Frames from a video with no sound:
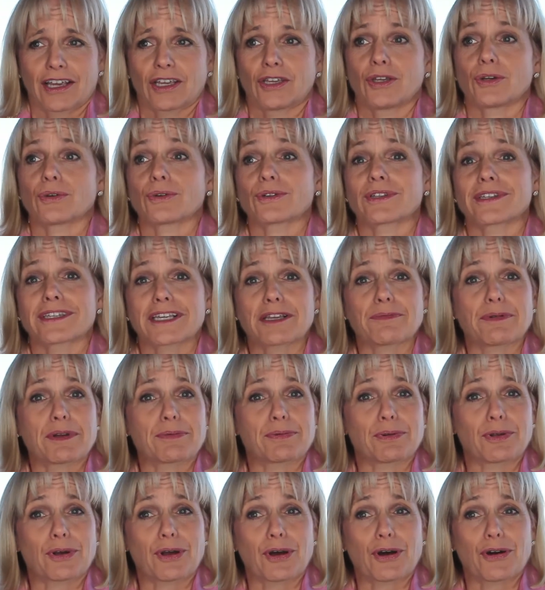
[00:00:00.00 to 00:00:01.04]
You'll see
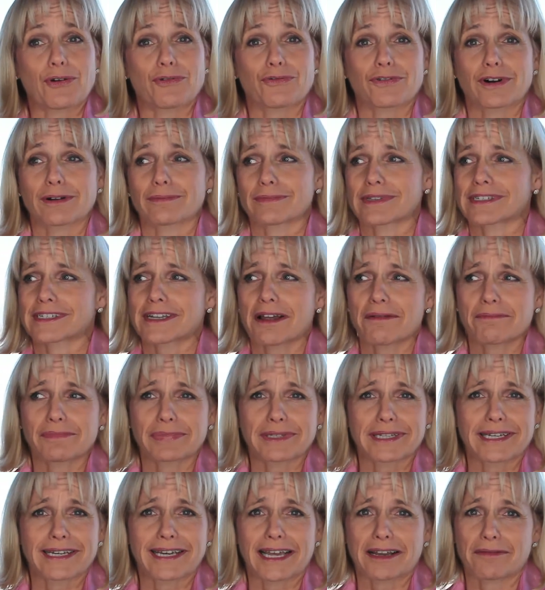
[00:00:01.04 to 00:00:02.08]
people go from
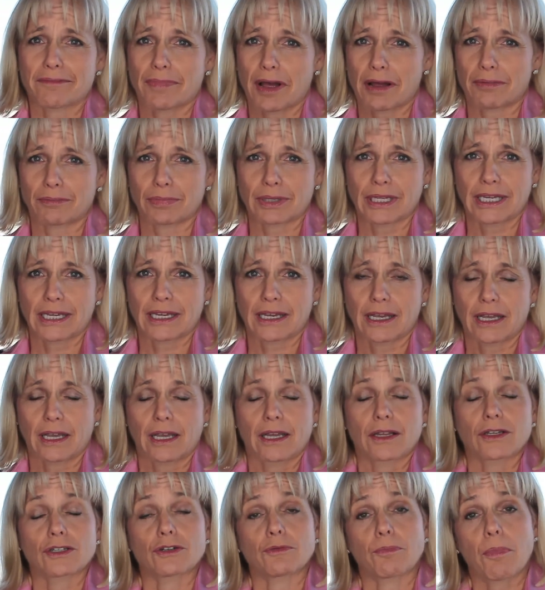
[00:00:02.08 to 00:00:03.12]
stumbling and bumbling
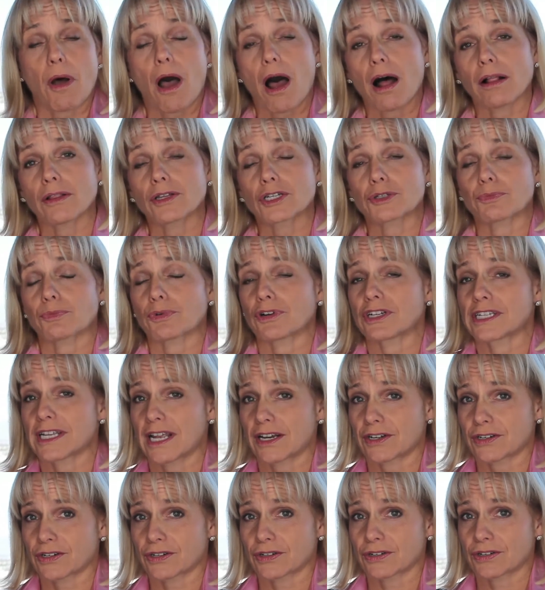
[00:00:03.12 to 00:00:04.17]
to polished
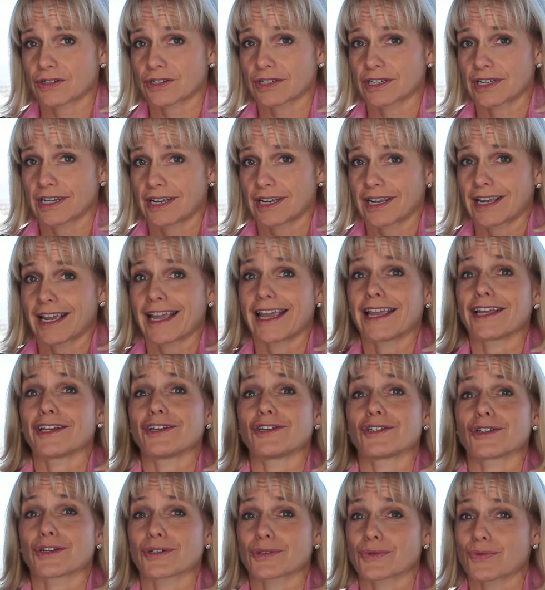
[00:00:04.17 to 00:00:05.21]
presenters in
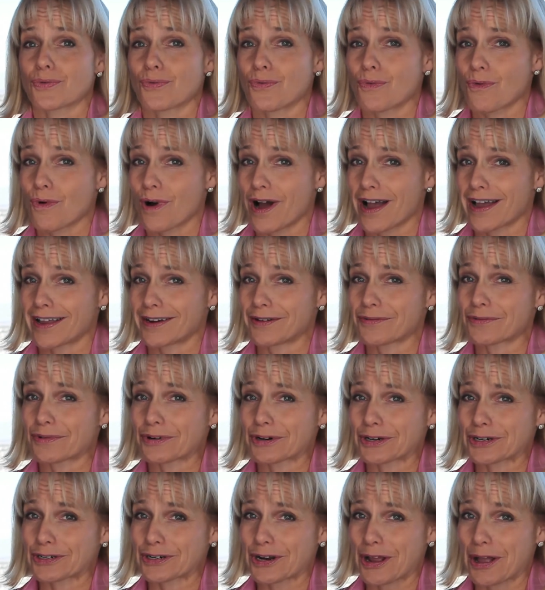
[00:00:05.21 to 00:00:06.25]
just one
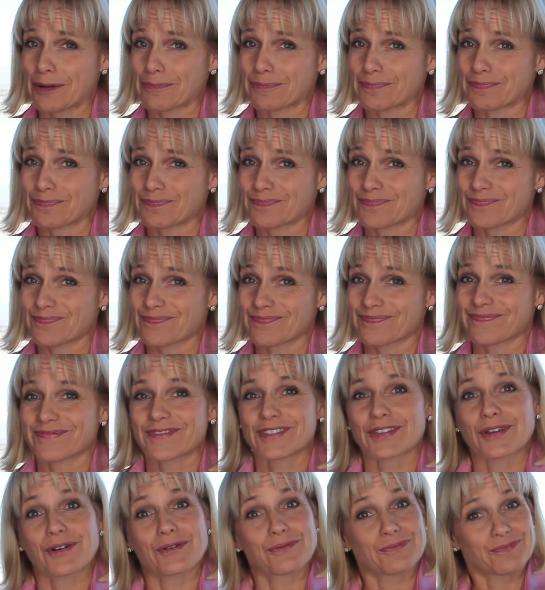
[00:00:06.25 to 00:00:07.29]
workshop.
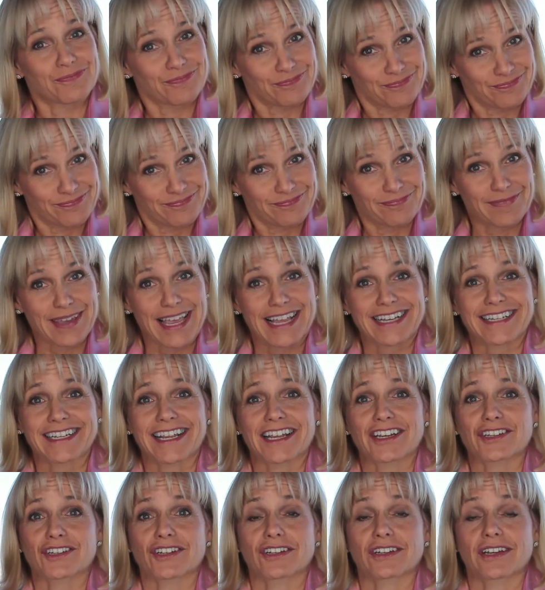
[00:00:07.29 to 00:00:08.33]
So pay
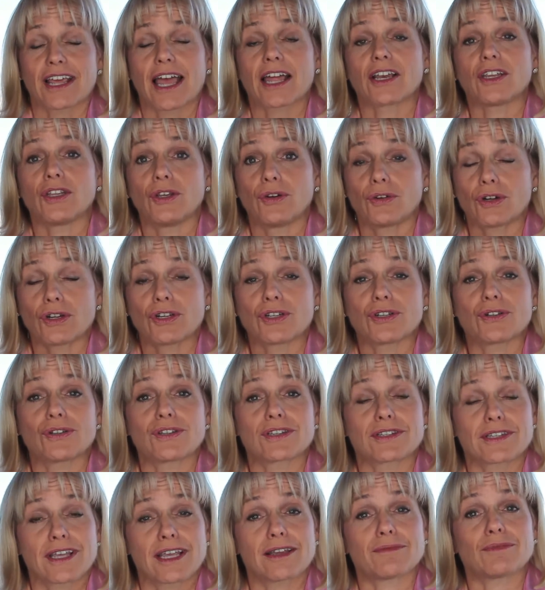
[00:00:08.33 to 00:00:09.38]
attention and you can do the
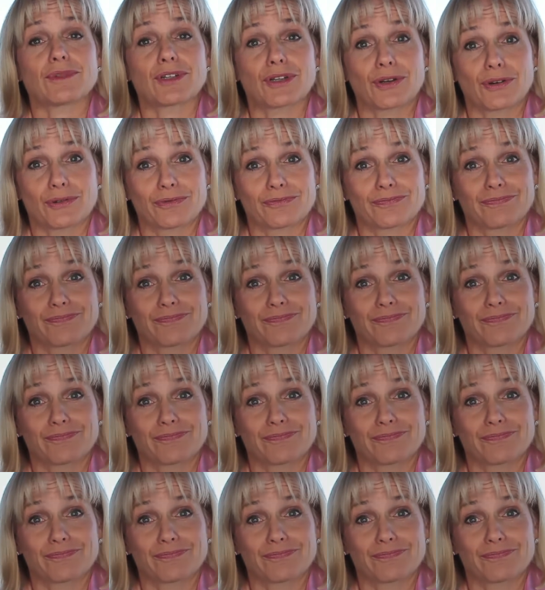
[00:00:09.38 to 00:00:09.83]
same too.